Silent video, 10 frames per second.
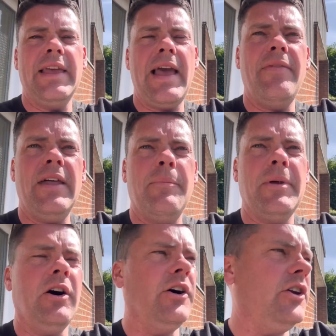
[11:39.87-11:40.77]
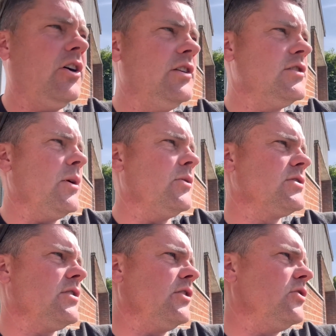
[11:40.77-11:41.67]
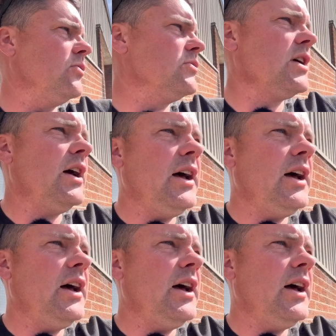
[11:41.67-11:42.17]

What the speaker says: the end there behind Islands Motorcycles.